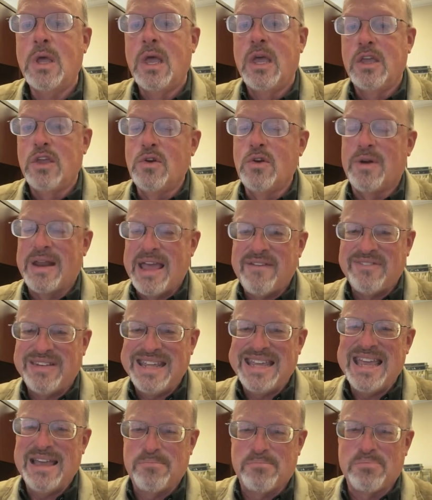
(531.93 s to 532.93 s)
You don't have to
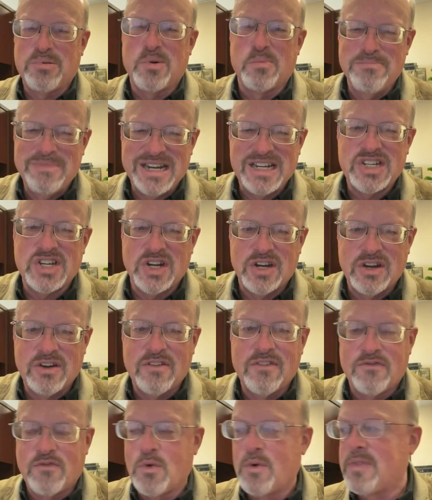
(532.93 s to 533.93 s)
get permission
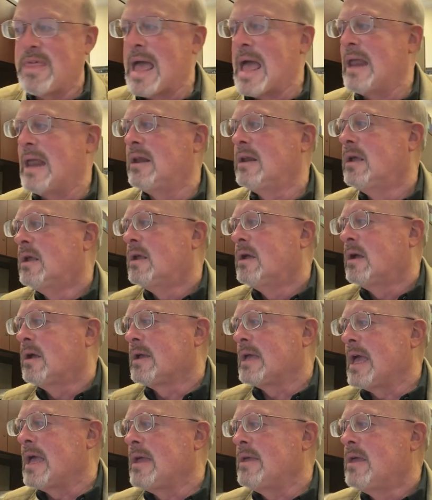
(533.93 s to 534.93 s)
for that,
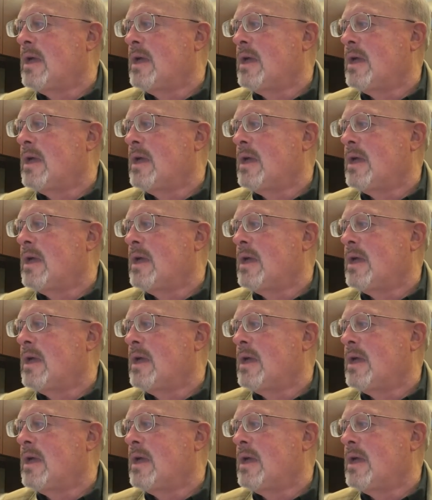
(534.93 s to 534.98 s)
okay?